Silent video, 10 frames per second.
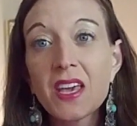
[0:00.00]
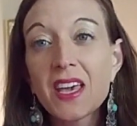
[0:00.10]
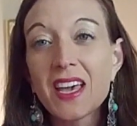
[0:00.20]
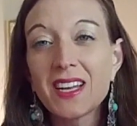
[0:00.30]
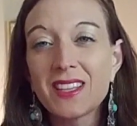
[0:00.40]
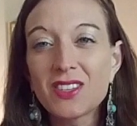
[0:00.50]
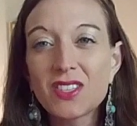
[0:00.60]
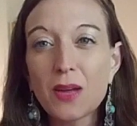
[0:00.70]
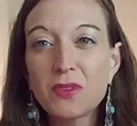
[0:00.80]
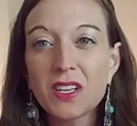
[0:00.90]
and in the
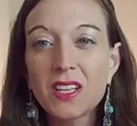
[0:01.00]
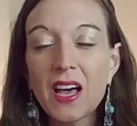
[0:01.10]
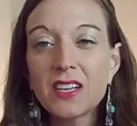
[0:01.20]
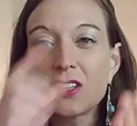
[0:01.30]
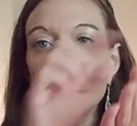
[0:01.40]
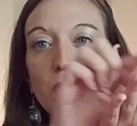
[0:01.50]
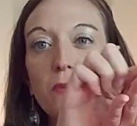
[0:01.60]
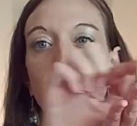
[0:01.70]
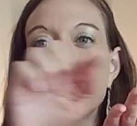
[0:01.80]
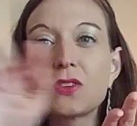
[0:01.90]
subject line just put
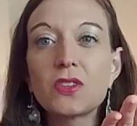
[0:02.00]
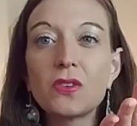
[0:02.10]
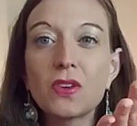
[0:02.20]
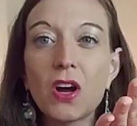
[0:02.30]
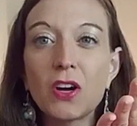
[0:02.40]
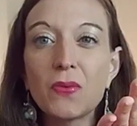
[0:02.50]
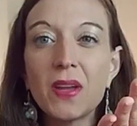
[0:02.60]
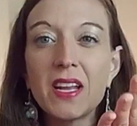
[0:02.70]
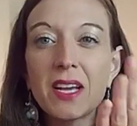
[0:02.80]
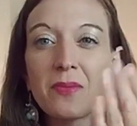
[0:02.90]
personal card
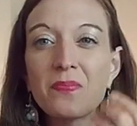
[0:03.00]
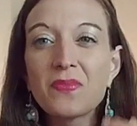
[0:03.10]
reading